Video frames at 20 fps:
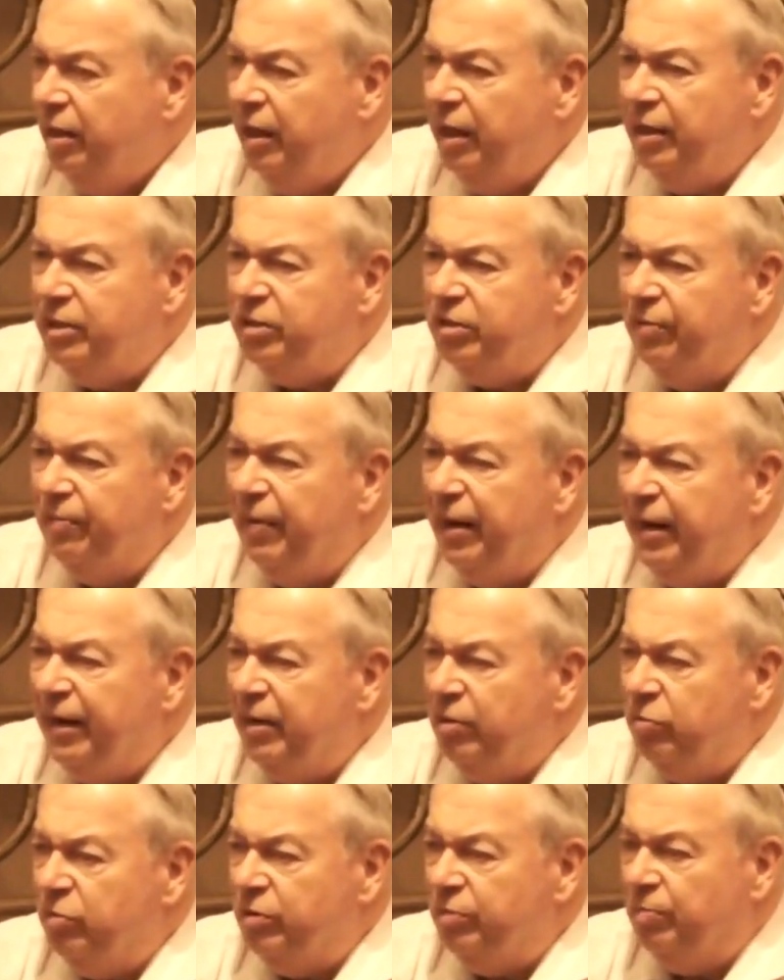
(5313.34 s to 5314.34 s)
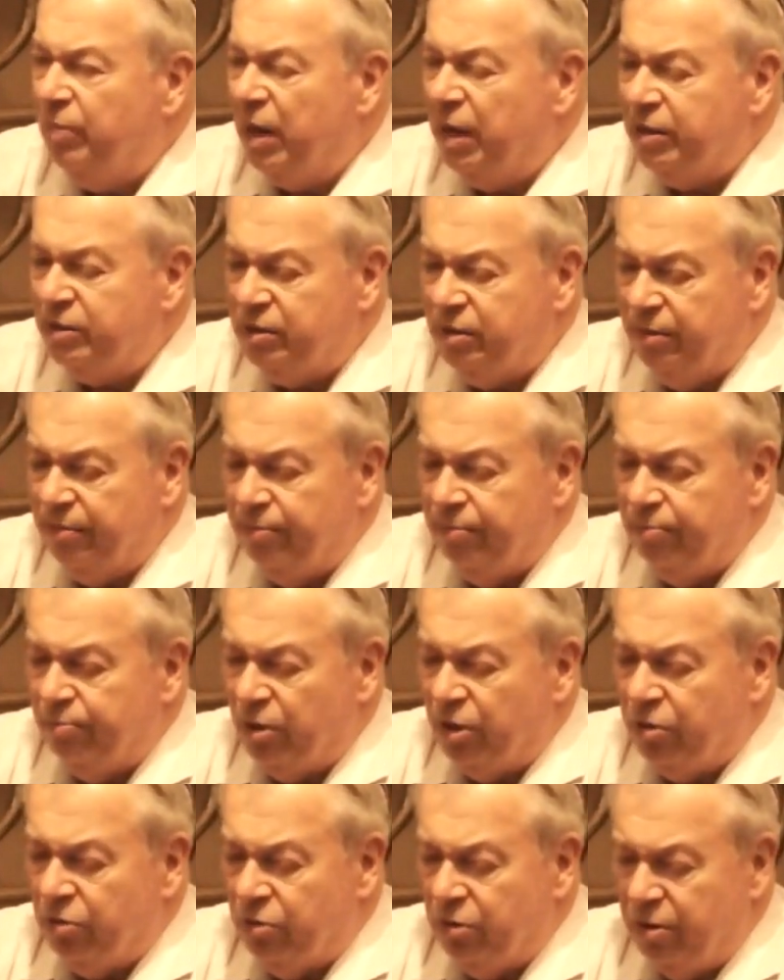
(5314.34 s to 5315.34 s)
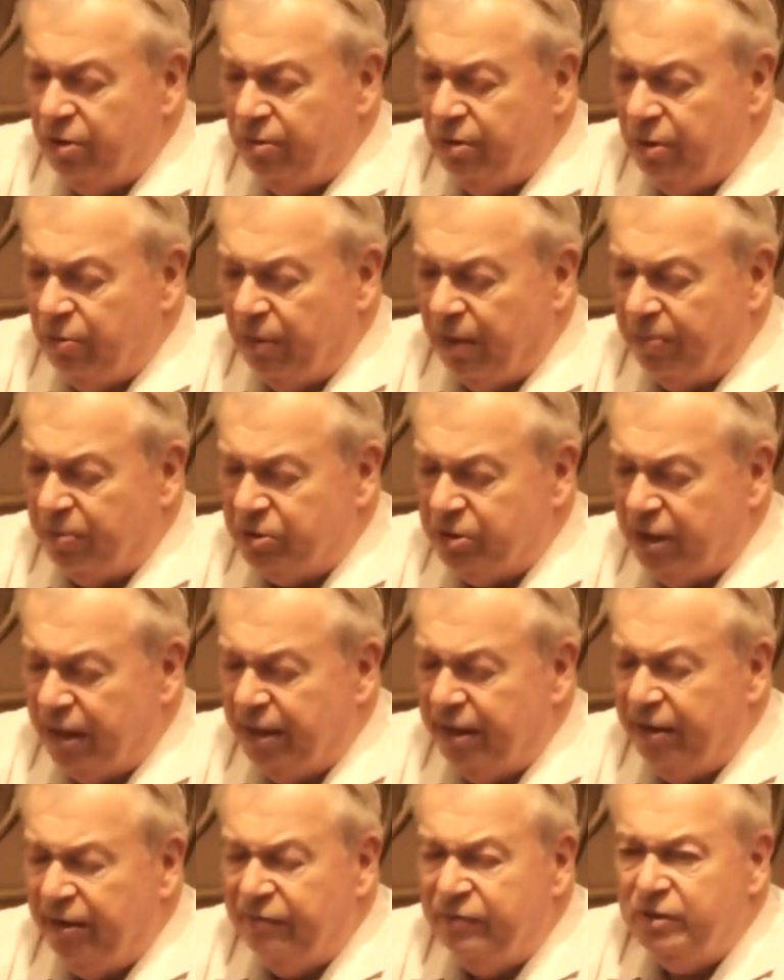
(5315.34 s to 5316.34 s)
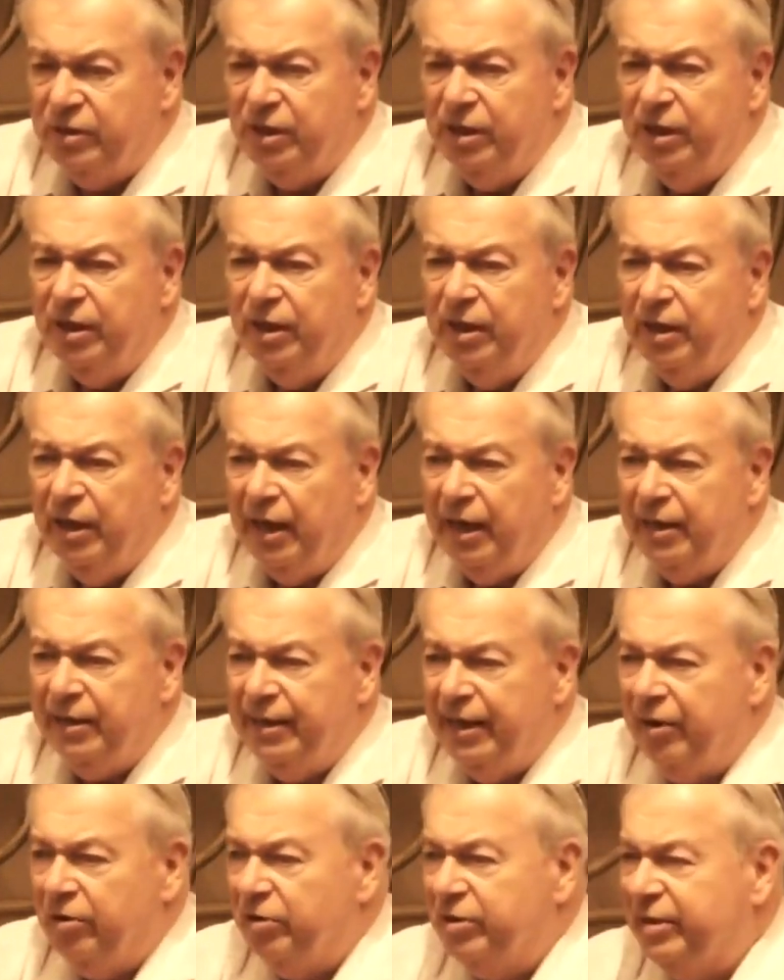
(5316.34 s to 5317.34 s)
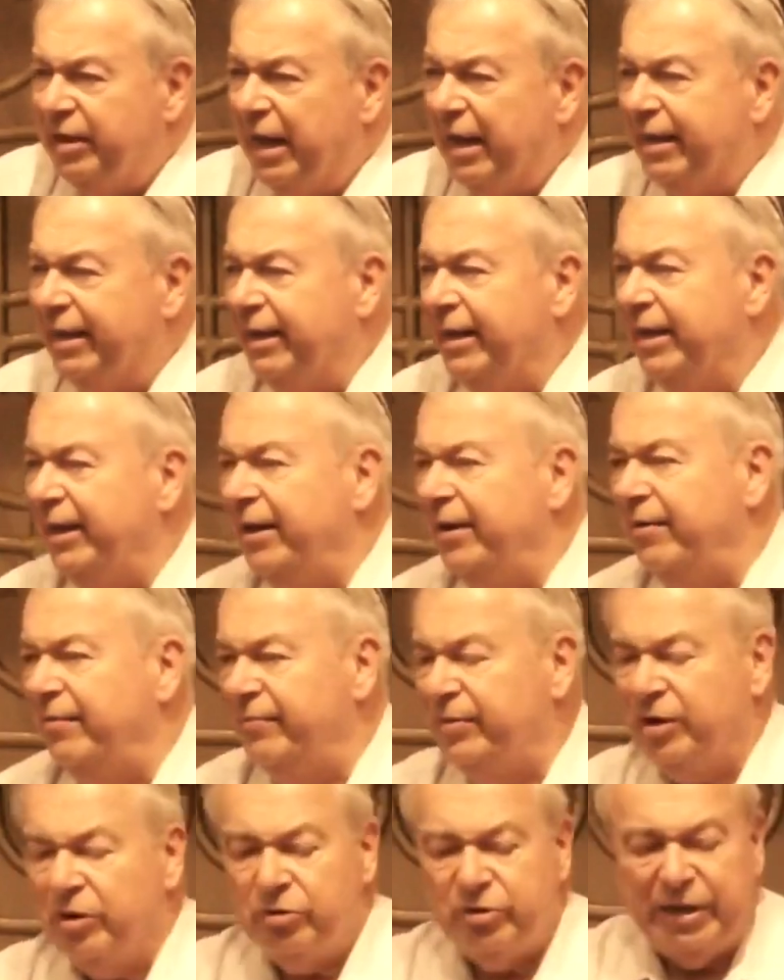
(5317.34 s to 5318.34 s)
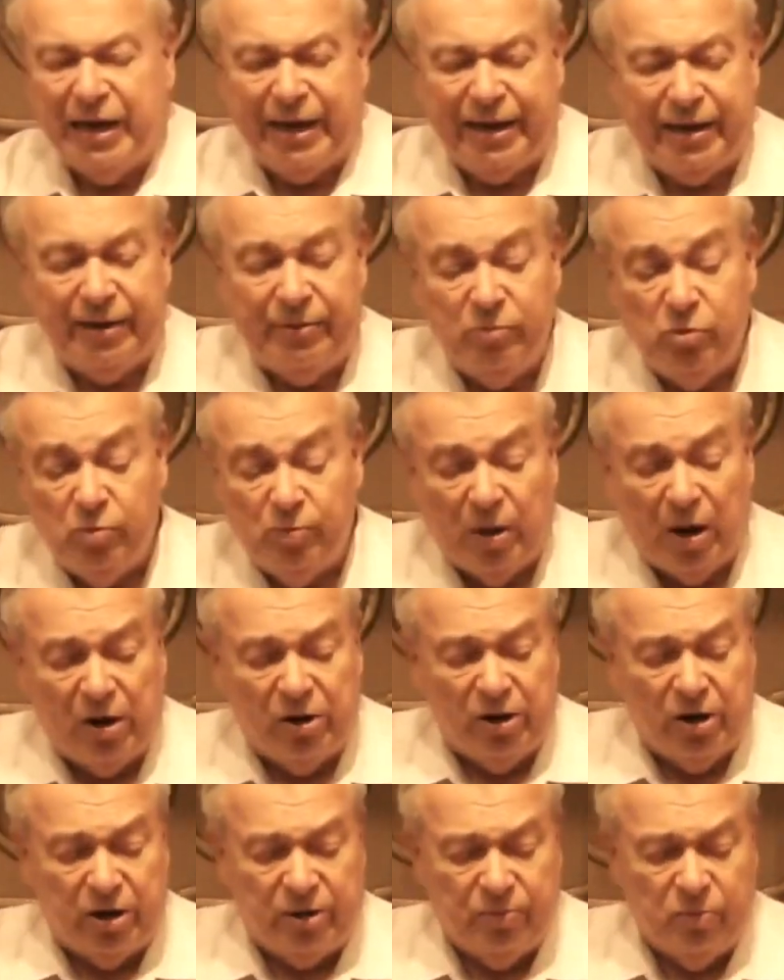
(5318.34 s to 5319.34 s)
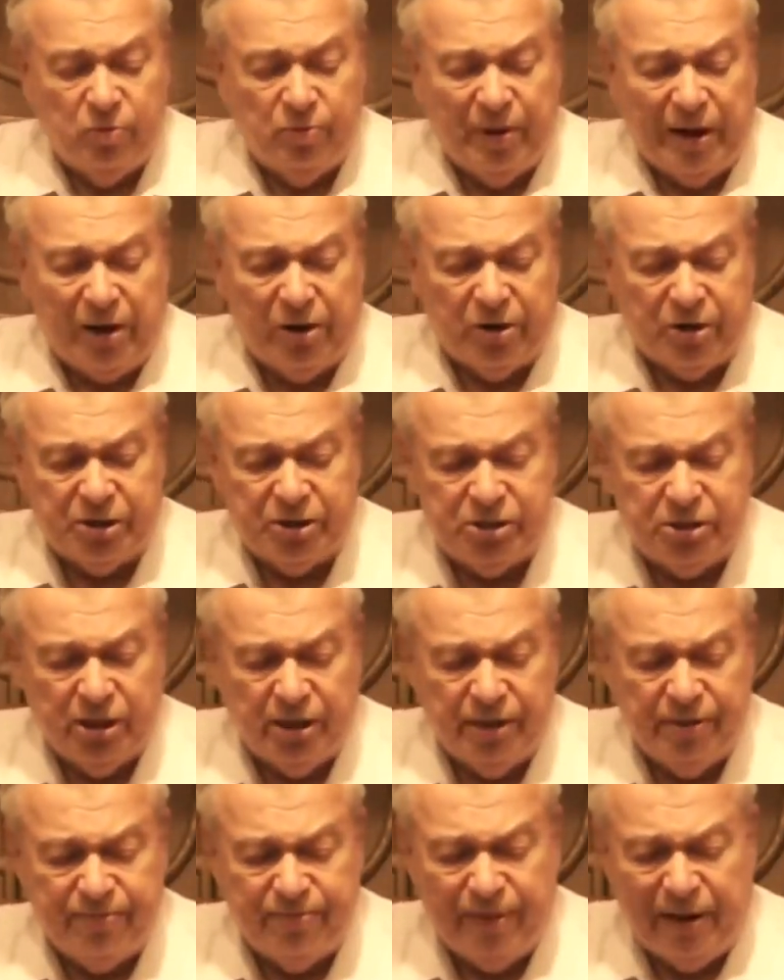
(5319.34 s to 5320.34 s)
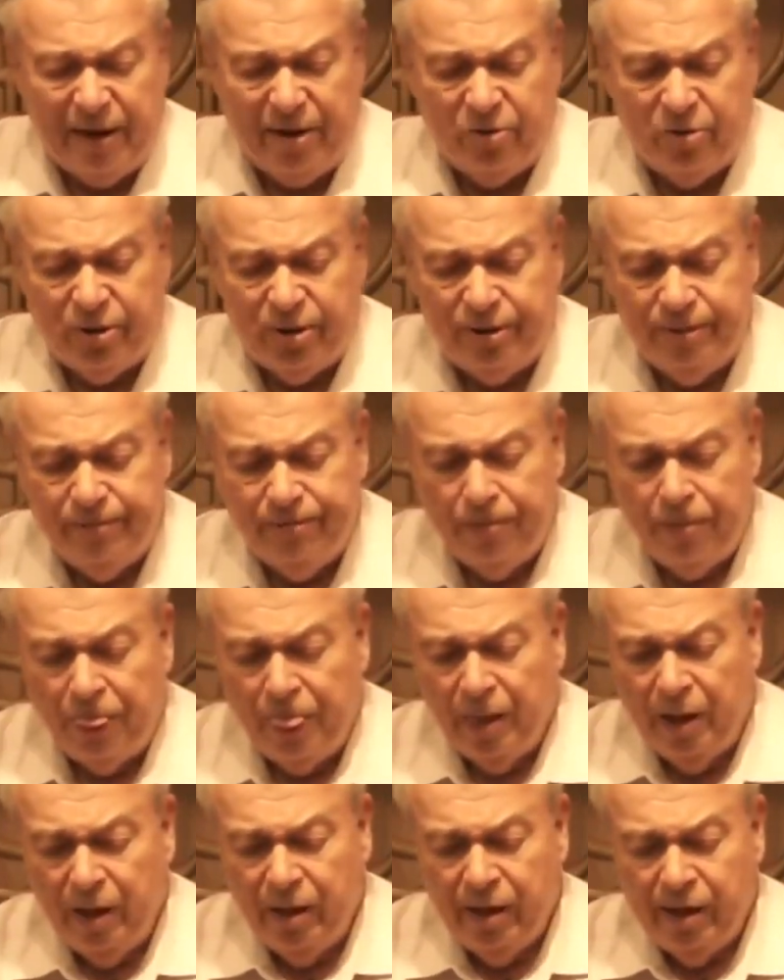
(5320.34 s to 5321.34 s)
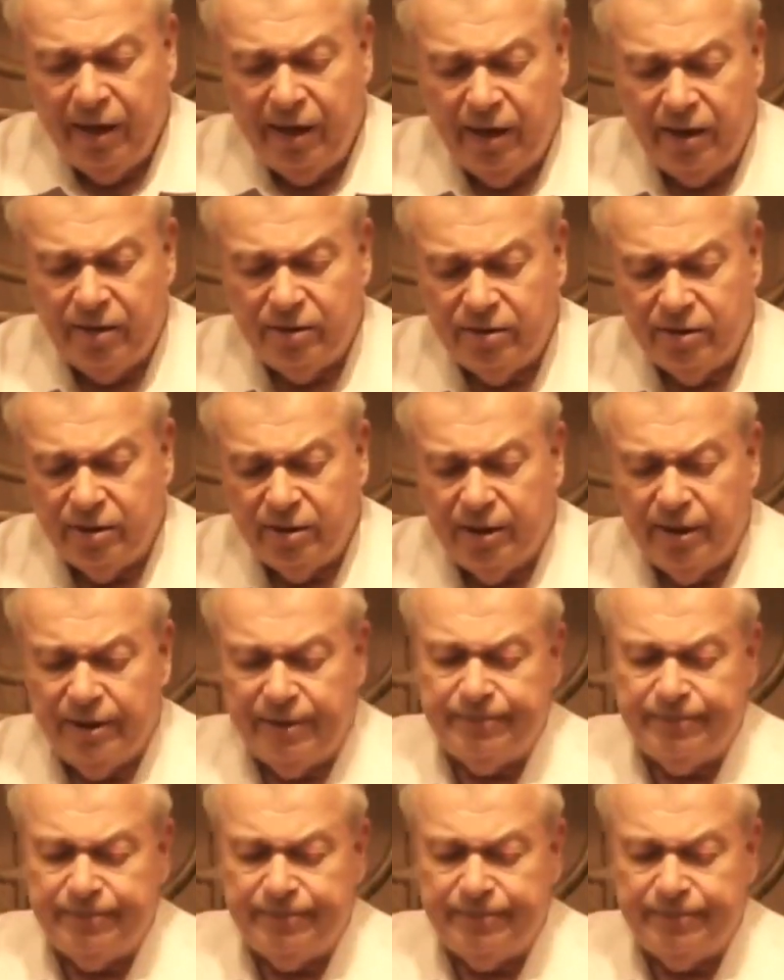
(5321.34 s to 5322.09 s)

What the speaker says: is debating with Muslim Brotherhood representatives, and they're attacking him, they're attacking Mubarak. Mubarak is still in power, and